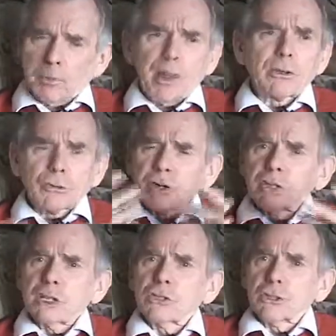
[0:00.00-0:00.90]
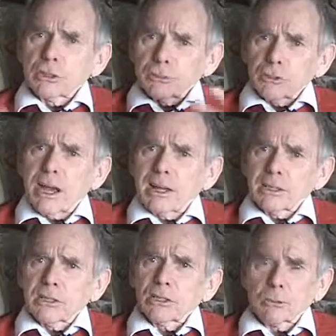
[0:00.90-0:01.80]
better indigenous
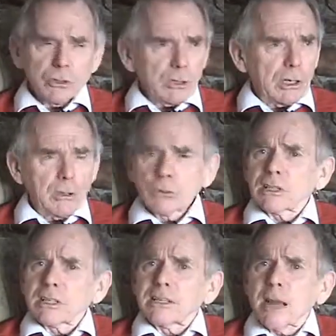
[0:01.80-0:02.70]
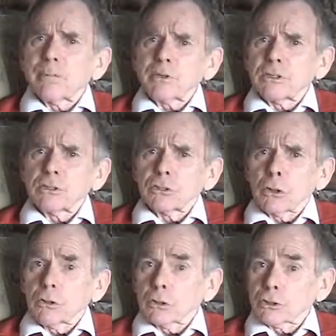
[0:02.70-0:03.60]
varieties which are closely adapted to
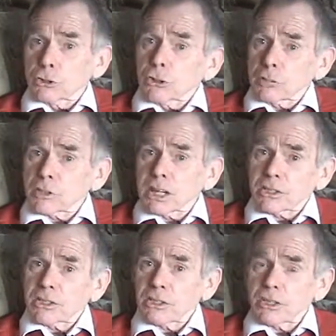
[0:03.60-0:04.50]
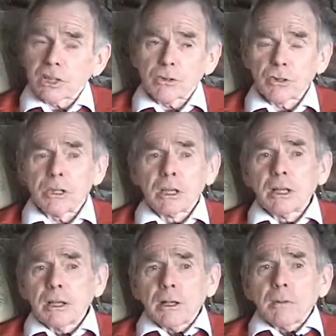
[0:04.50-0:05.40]
local circumstances, etc.
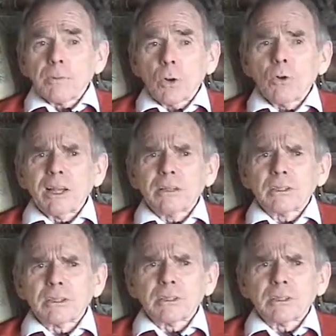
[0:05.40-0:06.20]
The whole idea